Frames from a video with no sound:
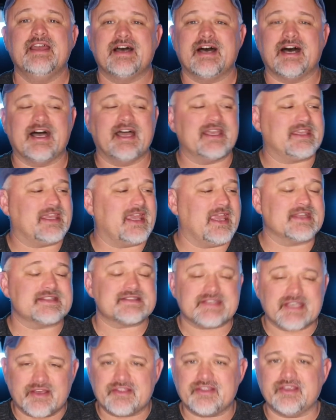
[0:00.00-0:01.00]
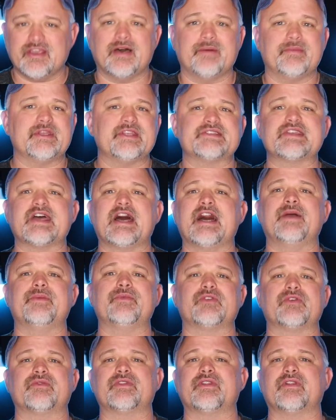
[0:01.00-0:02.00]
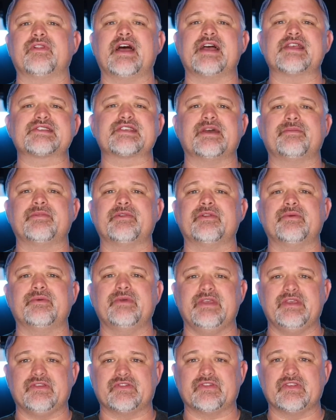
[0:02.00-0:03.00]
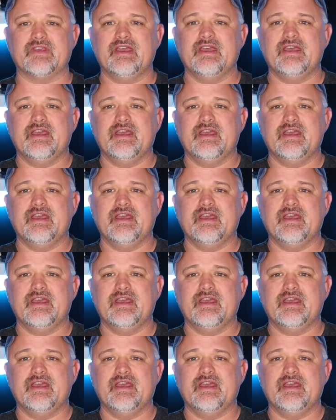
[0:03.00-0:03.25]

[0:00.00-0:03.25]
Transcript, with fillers: I can't tell you how many times over the last couple of weeks